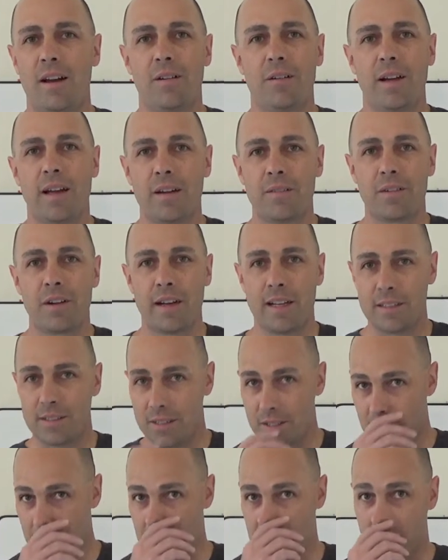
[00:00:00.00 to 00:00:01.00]
ever
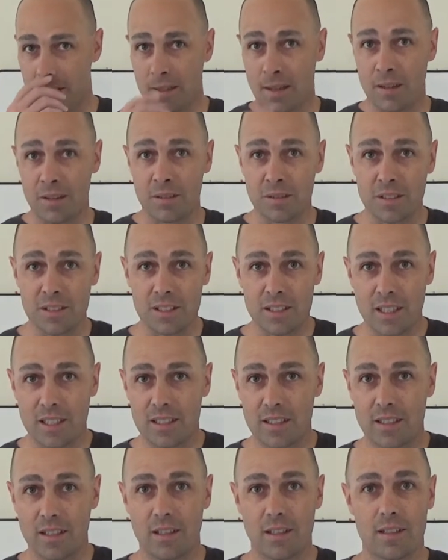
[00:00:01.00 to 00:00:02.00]
answer the McDonald's
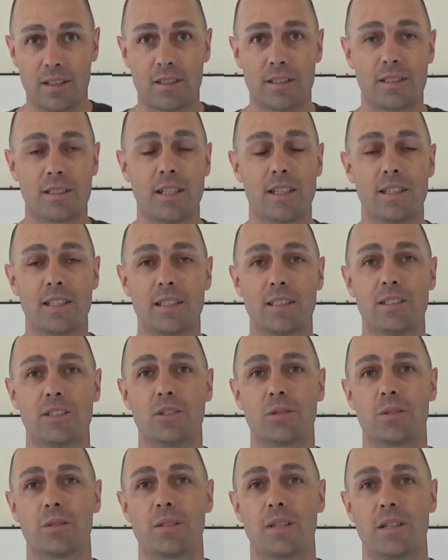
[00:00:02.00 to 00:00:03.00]
studies
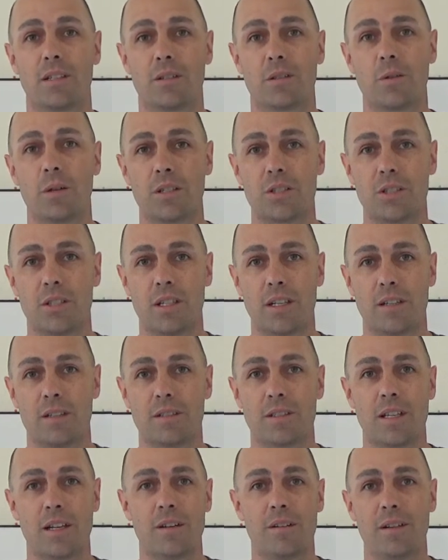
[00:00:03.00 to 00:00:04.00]
or their
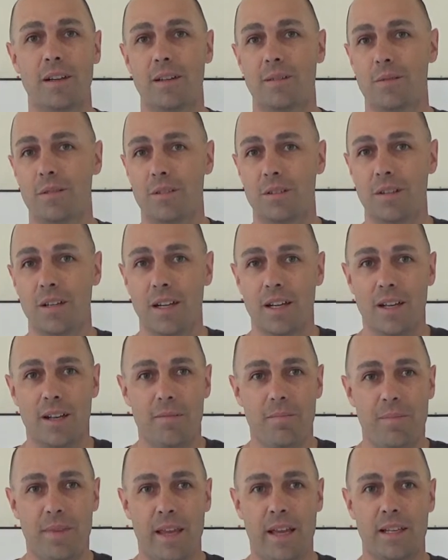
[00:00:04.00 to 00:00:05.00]
questionnaires. I don't ever
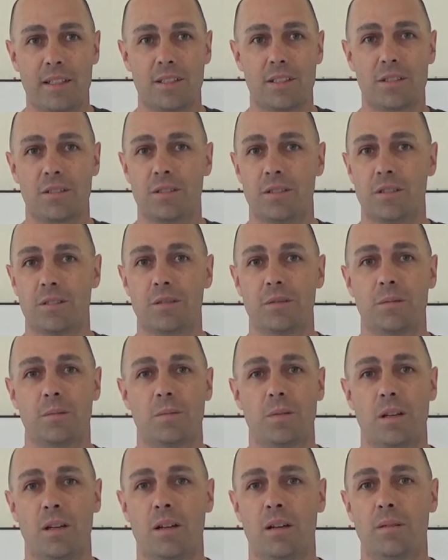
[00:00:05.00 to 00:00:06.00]
answer
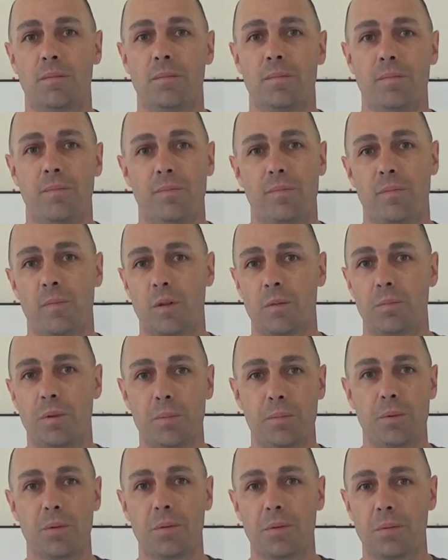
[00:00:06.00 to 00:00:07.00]

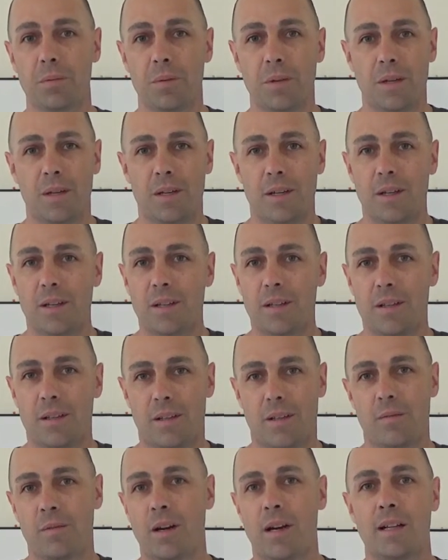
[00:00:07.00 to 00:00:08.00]

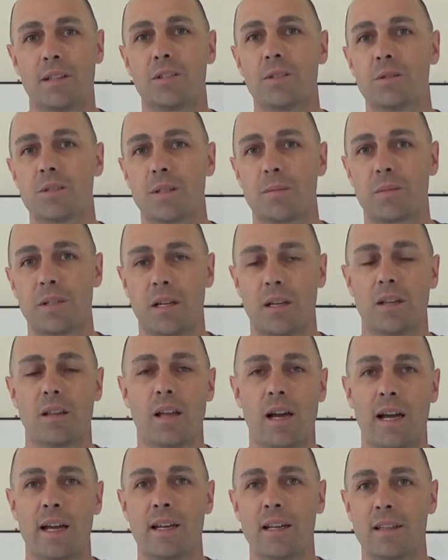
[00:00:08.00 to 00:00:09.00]
when I do something
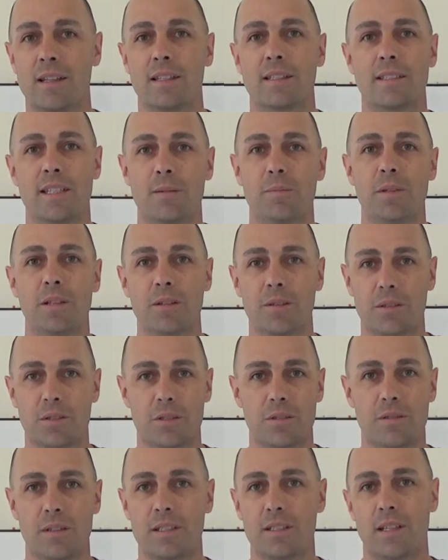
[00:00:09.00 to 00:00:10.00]
online and they send me those
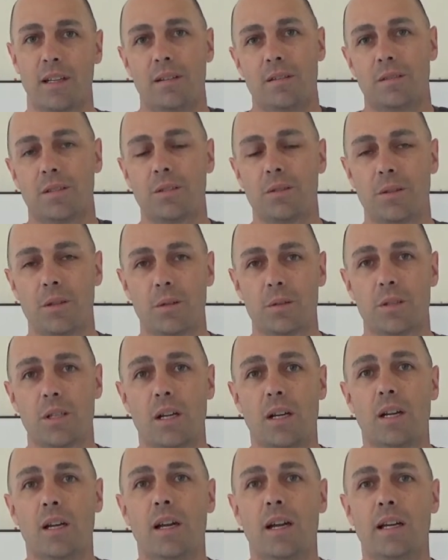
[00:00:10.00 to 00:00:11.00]
surveys. I don't do those.
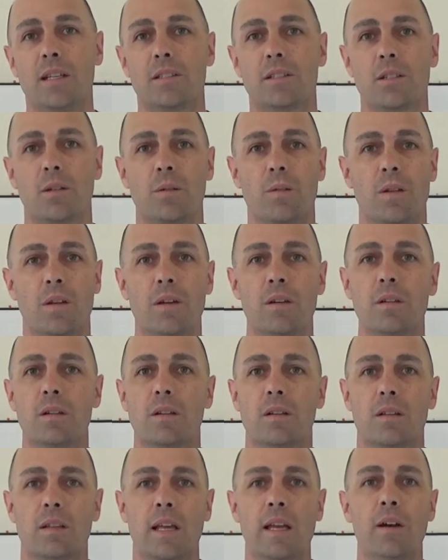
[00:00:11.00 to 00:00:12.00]
And so
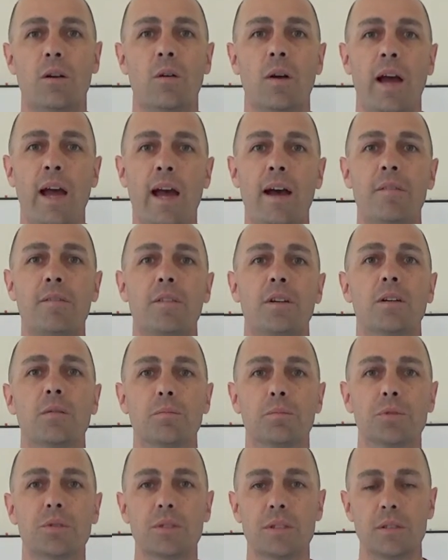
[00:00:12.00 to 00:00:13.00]
they don't have
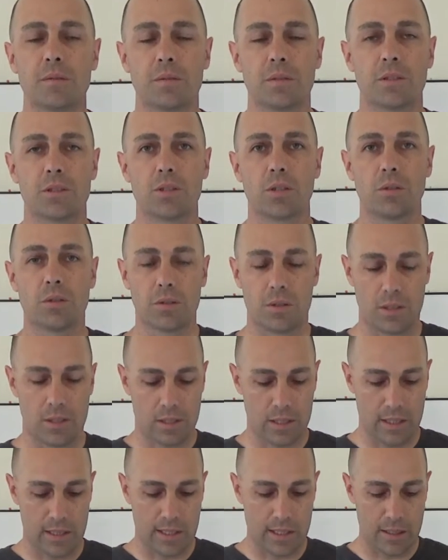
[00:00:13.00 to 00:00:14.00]
complete
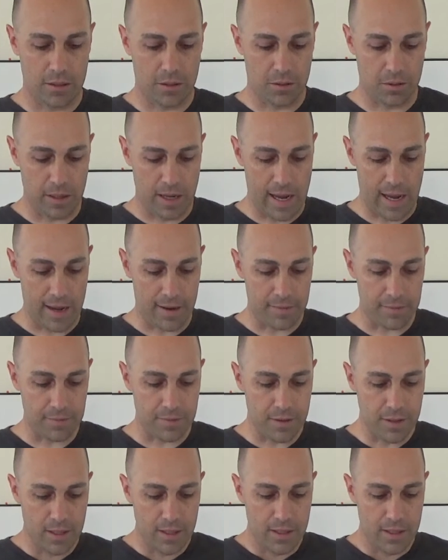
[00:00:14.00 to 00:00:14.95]
results, and they don't have